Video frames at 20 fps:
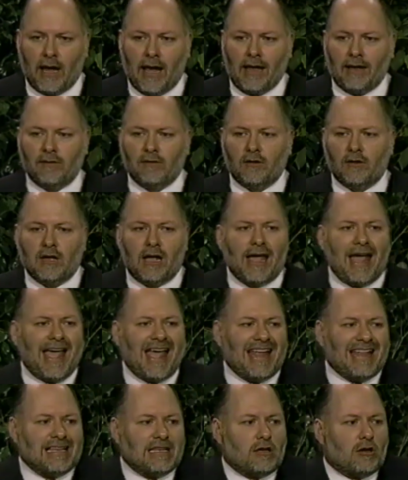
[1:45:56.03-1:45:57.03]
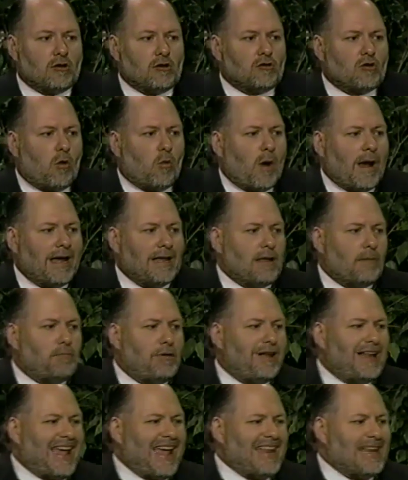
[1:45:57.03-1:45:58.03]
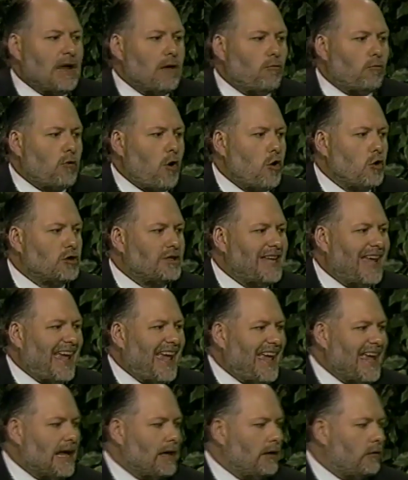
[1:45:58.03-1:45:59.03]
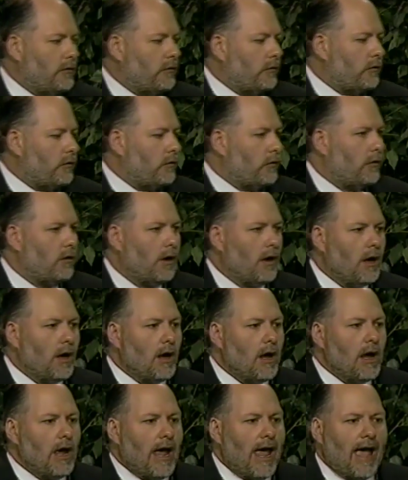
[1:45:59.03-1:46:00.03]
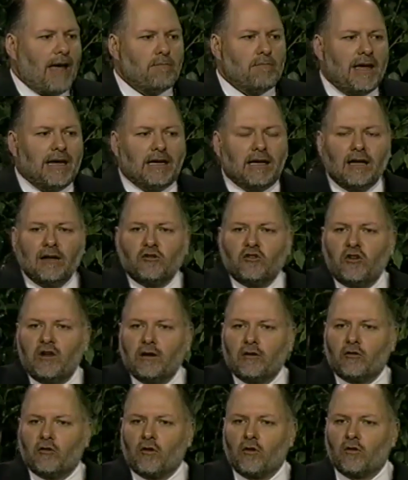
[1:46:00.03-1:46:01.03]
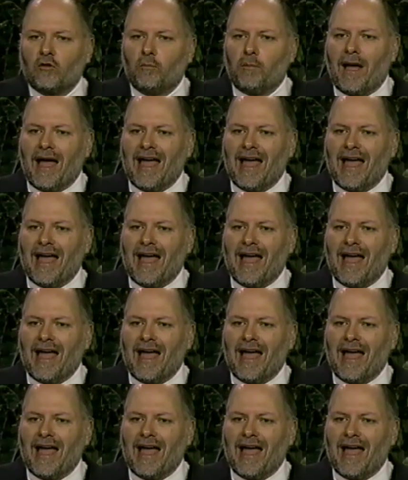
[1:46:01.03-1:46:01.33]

and the way the planet rotates, and making tinctures